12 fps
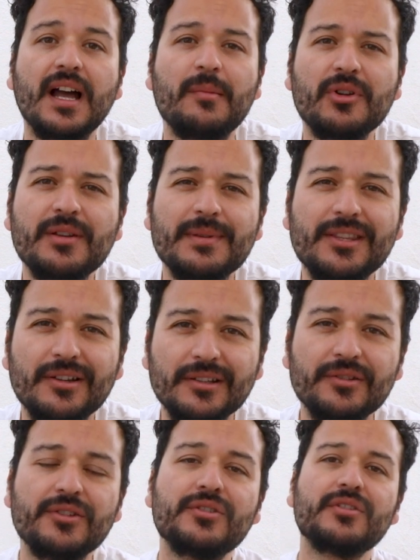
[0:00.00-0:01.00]
I'm gonna be talking
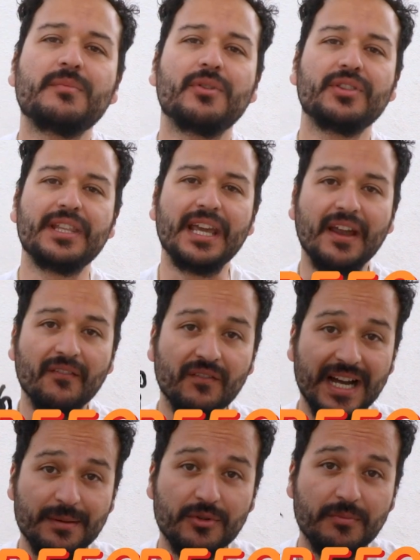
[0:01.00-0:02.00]
to you about the
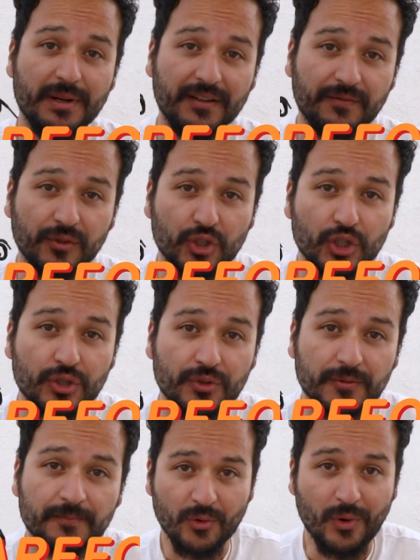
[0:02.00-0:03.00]
Vibo barefoot shoe.
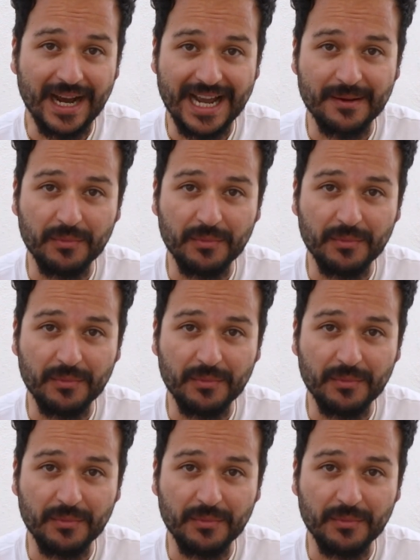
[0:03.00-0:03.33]
Why